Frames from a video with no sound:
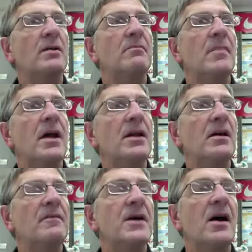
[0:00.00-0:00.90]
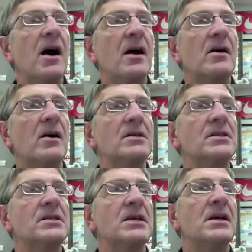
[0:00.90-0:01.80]
many of the
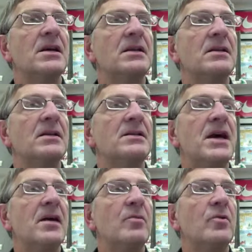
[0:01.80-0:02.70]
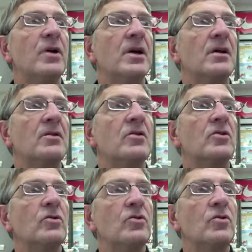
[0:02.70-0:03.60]
ions in the table
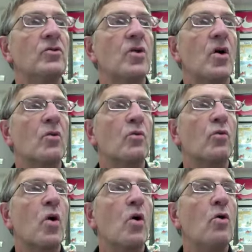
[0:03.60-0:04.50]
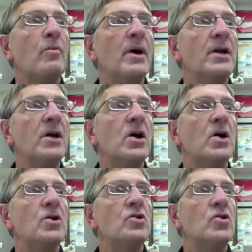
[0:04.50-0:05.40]
include Roman
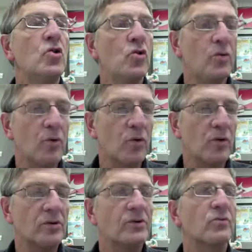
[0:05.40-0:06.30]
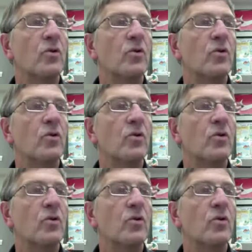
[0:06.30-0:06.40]
numerals,